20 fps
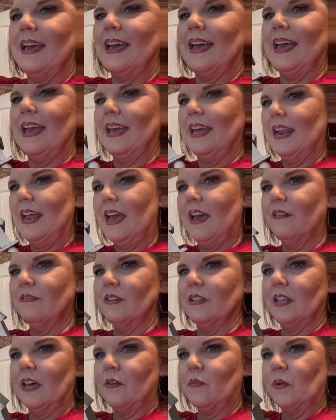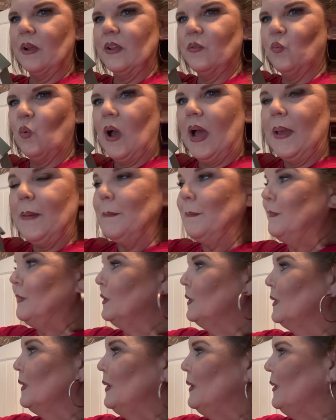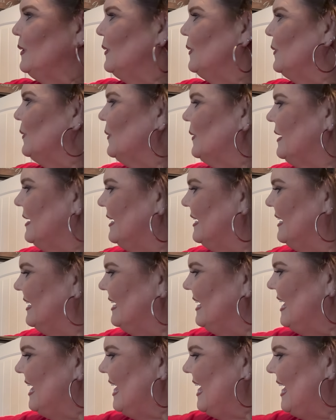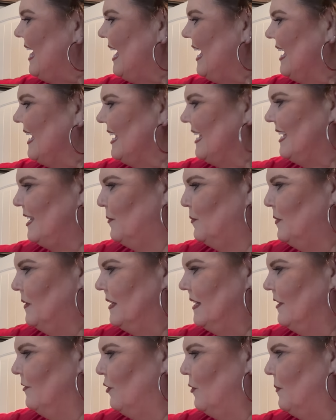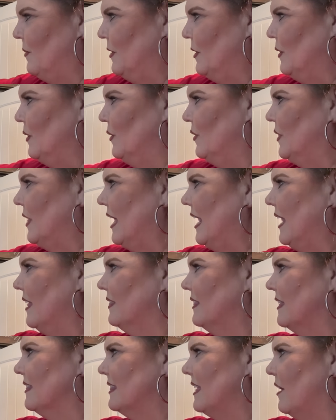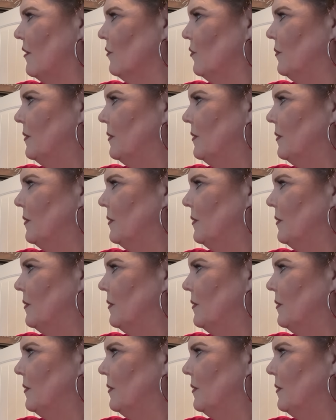and have it like red, white, and blue and put it in the booth. And I think that will